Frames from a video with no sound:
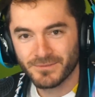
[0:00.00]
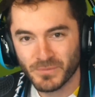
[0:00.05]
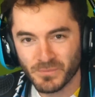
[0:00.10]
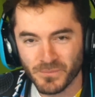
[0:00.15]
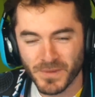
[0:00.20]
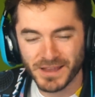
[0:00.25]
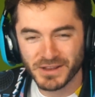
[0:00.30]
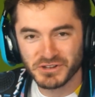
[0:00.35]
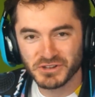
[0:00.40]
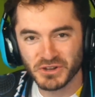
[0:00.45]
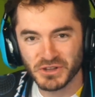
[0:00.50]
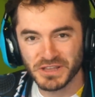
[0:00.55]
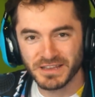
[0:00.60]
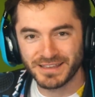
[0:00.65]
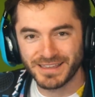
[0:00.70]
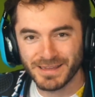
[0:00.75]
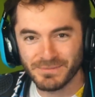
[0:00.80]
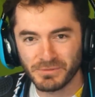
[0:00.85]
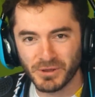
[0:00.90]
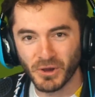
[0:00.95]
Make sure you
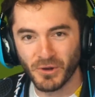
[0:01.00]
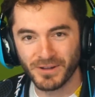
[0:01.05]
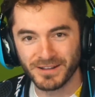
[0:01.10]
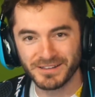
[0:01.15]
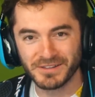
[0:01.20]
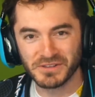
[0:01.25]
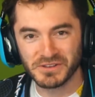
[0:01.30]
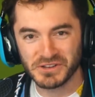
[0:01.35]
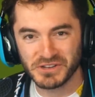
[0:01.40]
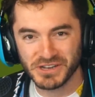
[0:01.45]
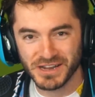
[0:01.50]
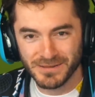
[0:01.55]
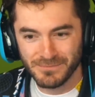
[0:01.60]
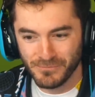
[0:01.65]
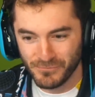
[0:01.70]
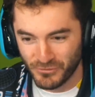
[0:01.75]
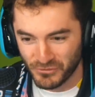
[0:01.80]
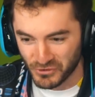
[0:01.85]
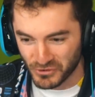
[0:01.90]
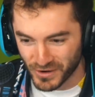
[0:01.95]
keep going to the
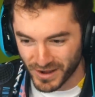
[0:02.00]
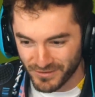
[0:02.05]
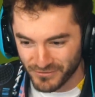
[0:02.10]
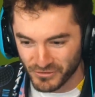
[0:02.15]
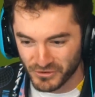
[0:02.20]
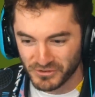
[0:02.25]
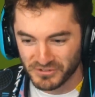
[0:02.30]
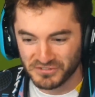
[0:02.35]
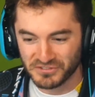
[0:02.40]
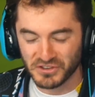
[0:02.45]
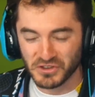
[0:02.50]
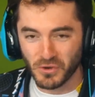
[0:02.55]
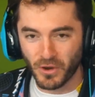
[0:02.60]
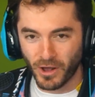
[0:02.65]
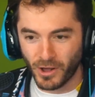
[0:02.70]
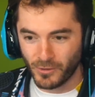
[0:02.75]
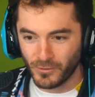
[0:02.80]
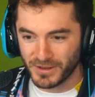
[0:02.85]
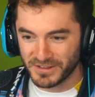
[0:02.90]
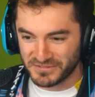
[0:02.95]
gym forever so you
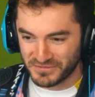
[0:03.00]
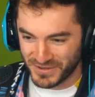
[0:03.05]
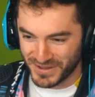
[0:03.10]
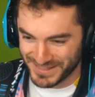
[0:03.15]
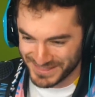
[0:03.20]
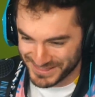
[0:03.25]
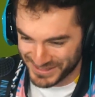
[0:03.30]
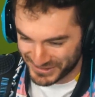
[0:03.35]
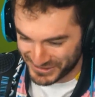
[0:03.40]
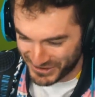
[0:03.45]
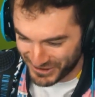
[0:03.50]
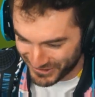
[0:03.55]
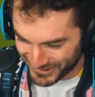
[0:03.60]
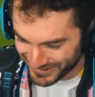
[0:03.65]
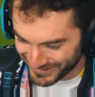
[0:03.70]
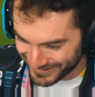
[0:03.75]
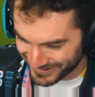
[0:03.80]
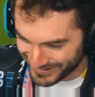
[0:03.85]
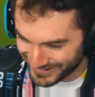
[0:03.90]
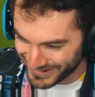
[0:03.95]
always fit in the
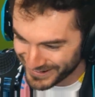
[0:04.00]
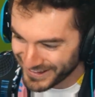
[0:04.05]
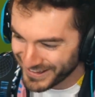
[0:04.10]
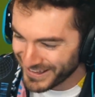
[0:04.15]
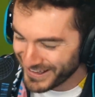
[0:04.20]
car.